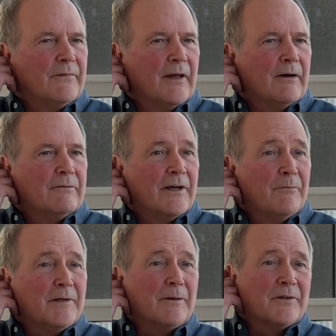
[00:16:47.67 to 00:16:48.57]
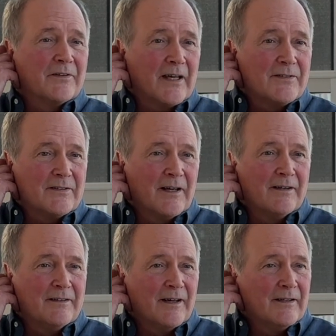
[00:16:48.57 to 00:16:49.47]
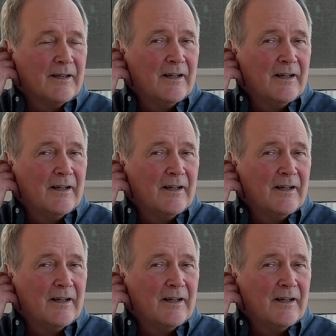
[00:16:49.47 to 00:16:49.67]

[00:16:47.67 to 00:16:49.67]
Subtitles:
Now, we haven't been able to test that yet.